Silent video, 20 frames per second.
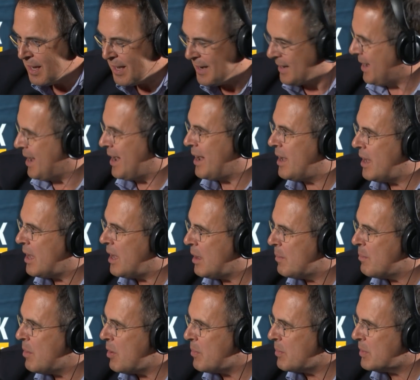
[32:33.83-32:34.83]
an
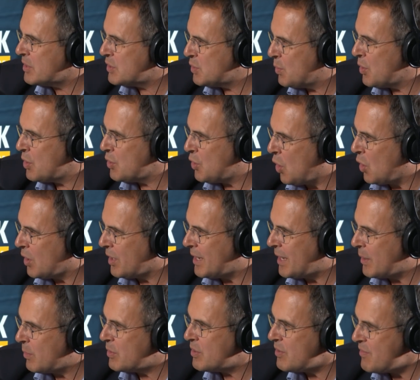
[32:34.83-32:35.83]
aha moment. You were on a
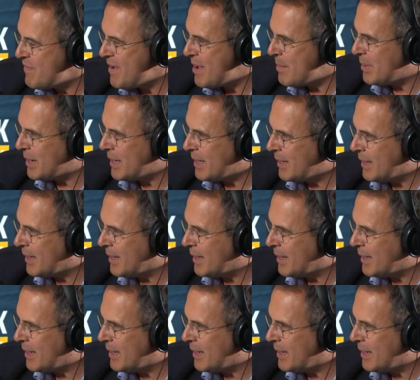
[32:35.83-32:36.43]
holiday with your family.